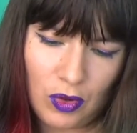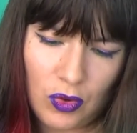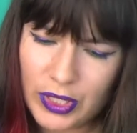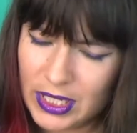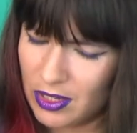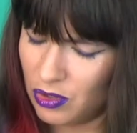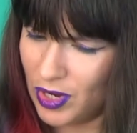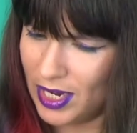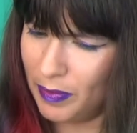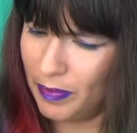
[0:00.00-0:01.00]
Or is this
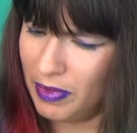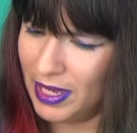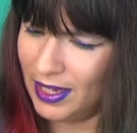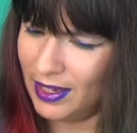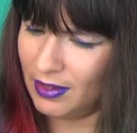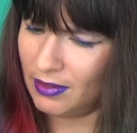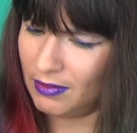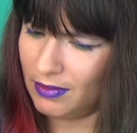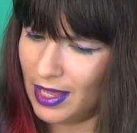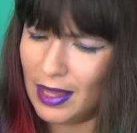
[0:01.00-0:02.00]
red a pink?
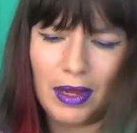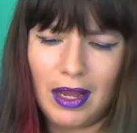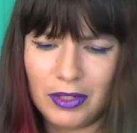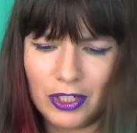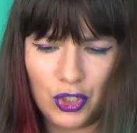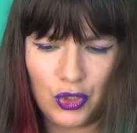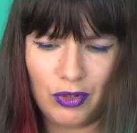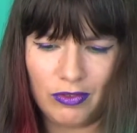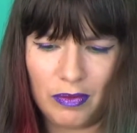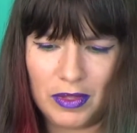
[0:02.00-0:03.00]
I'm not
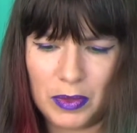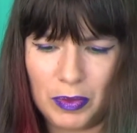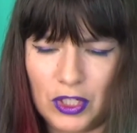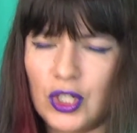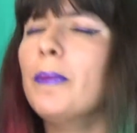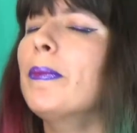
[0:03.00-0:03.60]
sure from this picture.